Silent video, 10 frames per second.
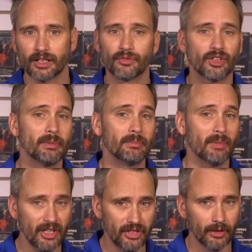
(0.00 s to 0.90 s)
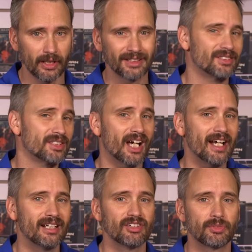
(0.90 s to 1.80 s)
confirming my theory that the
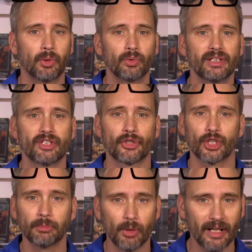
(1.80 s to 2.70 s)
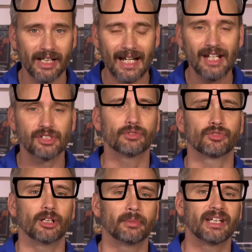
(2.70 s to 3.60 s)
Titan is pulling the thermal radiation
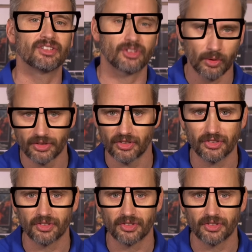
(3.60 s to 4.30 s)
from heat sources.